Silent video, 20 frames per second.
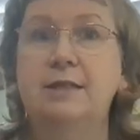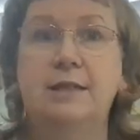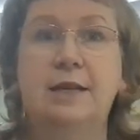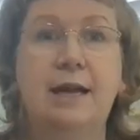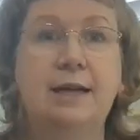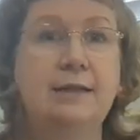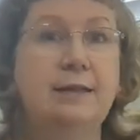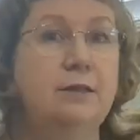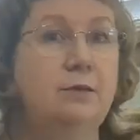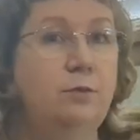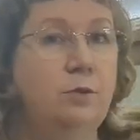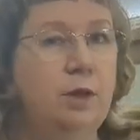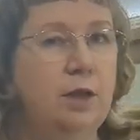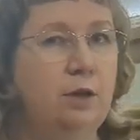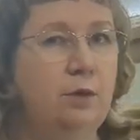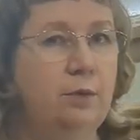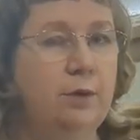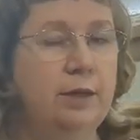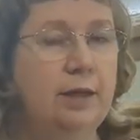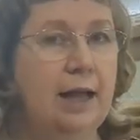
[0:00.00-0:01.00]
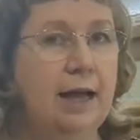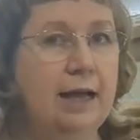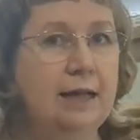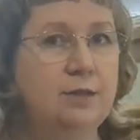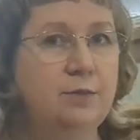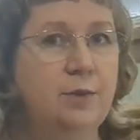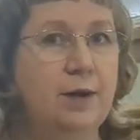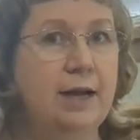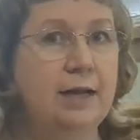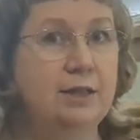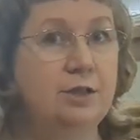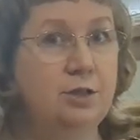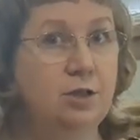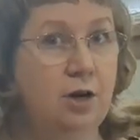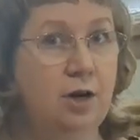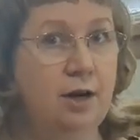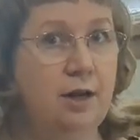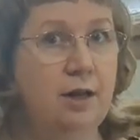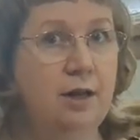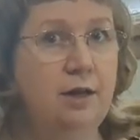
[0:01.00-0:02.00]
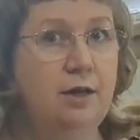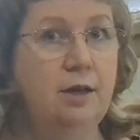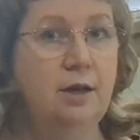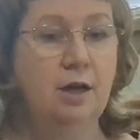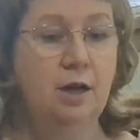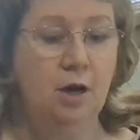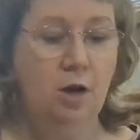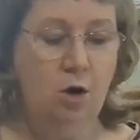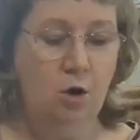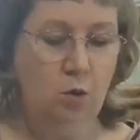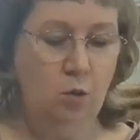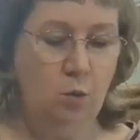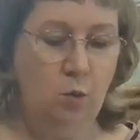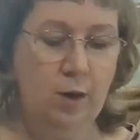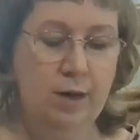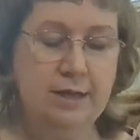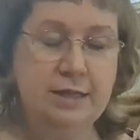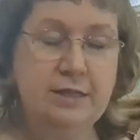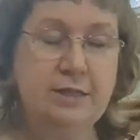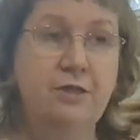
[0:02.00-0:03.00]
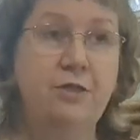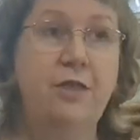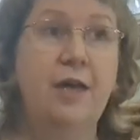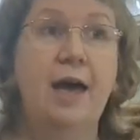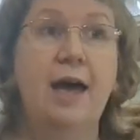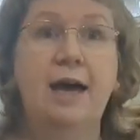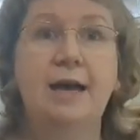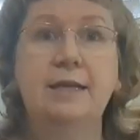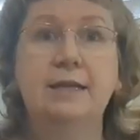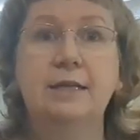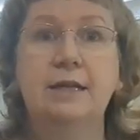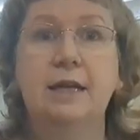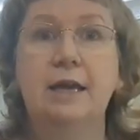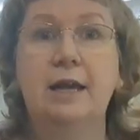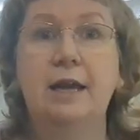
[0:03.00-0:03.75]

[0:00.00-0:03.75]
that I didn't really realize when I started was that